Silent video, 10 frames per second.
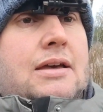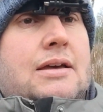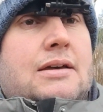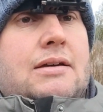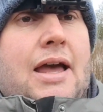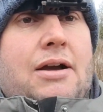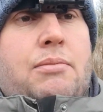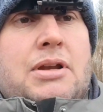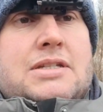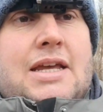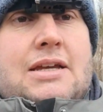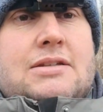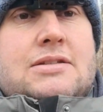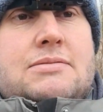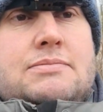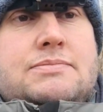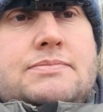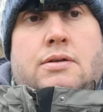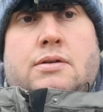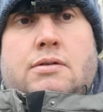Hang on 1 second.
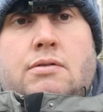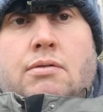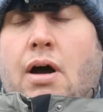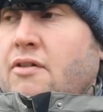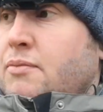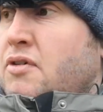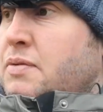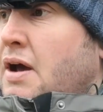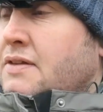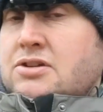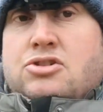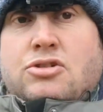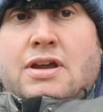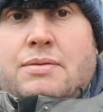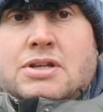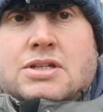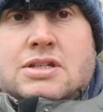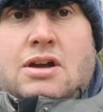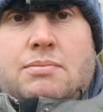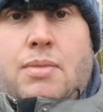Right, I've moved behind this tree, which
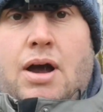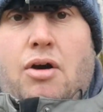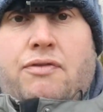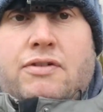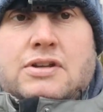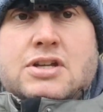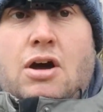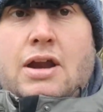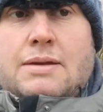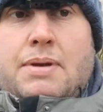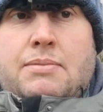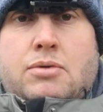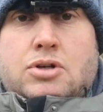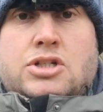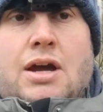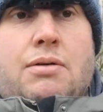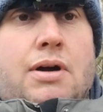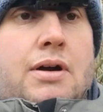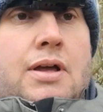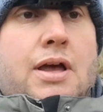might offer a tiny bit more
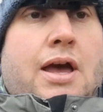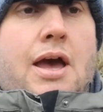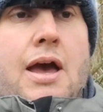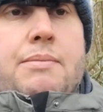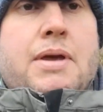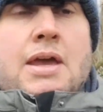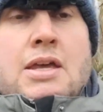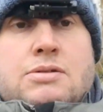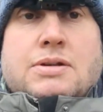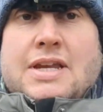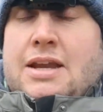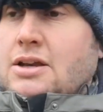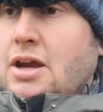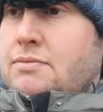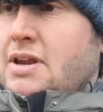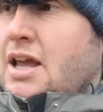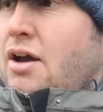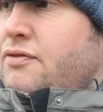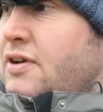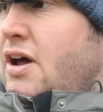shelter. So what I'm saying, I don't really
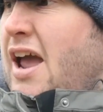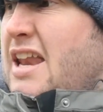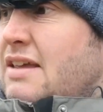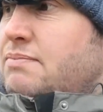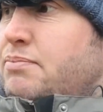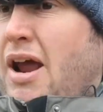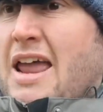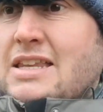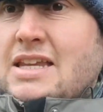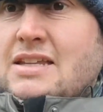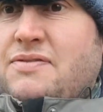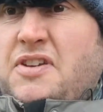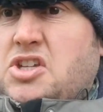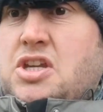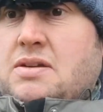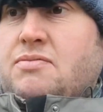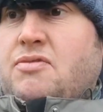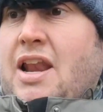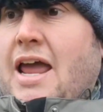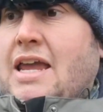go for like any branded fishing
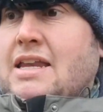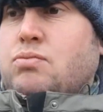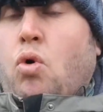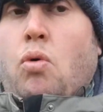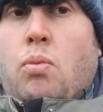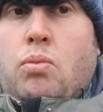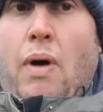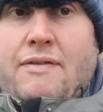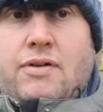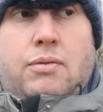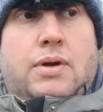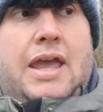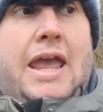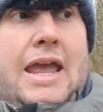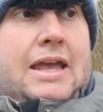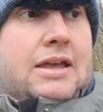related warm weather gear.